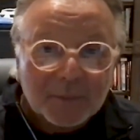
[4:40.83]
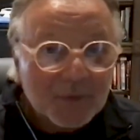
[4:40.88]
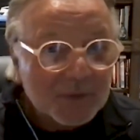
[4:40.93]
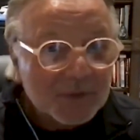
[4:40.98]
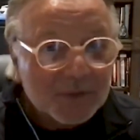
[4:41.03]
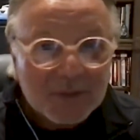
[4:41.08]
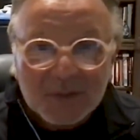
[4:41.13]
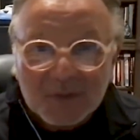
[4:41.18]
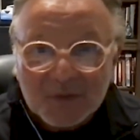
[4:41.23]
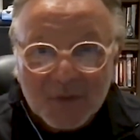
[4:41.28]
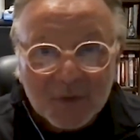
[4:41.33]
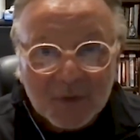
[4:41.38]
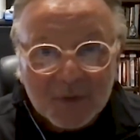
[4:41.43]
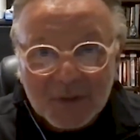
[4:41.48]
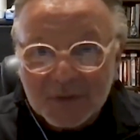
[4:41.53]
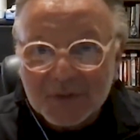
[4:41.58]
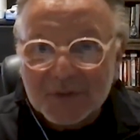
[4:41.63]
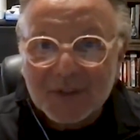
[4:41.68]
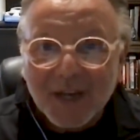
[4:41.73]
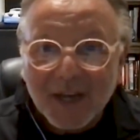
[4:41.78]
there's either
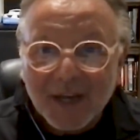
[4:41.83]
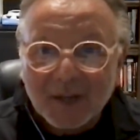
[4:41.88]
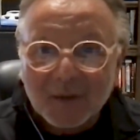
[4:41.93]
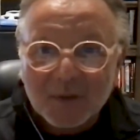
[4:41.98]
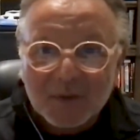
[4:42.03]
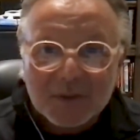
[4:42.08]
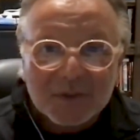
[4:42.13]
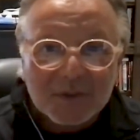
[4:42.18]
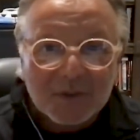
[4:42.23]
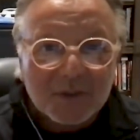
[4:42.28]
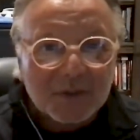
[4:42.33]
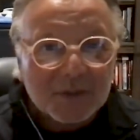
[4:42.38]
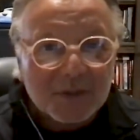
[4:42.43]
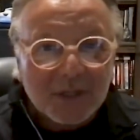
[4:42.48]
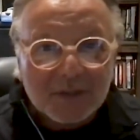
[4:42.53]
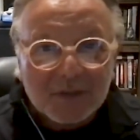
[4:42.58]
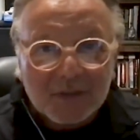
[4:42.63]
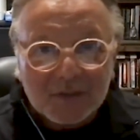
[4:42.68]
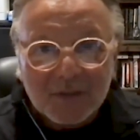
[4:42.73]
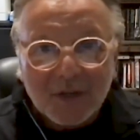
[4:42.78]
a sag or a surge
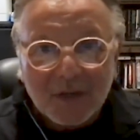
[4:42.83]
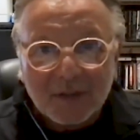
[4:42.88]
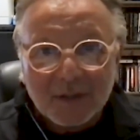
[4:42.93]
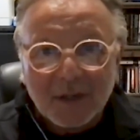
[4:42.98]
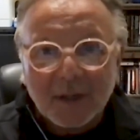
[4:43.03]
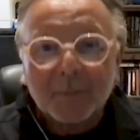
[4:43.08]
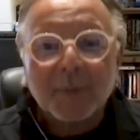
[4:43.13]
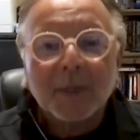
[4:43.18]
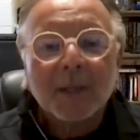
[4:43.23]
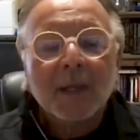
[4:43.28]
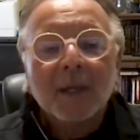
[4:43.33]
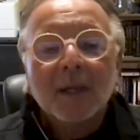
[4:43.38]
at startup